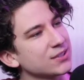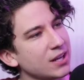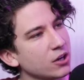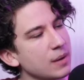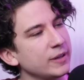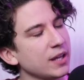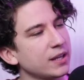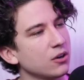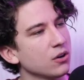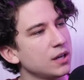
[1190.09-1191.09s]
scare. I mean, like
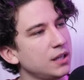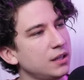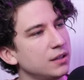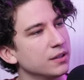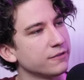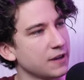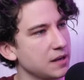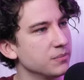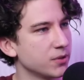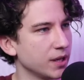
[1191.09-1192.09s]
already the
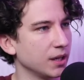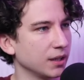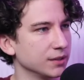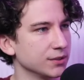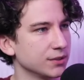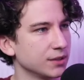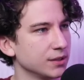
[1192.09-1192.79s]
fame thing is